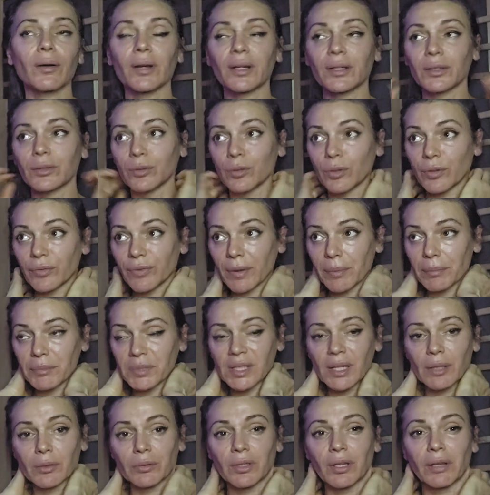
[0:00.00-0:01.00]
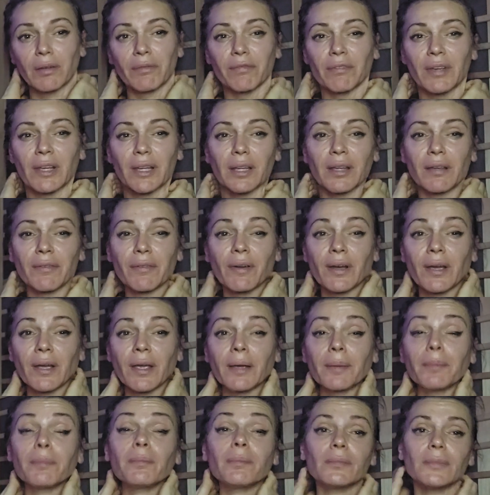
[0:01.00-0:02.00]
I don't know if I'm sounding big. If I
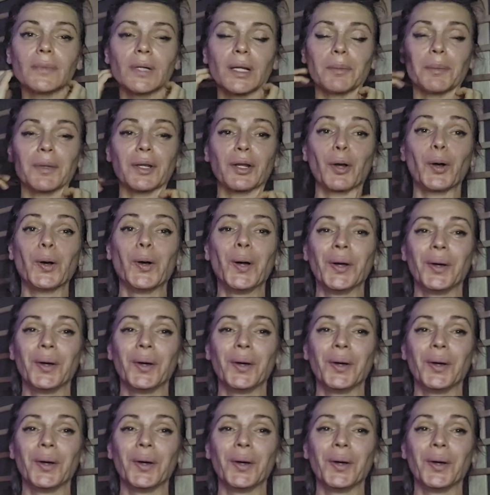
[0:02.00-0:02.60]
am, let me know.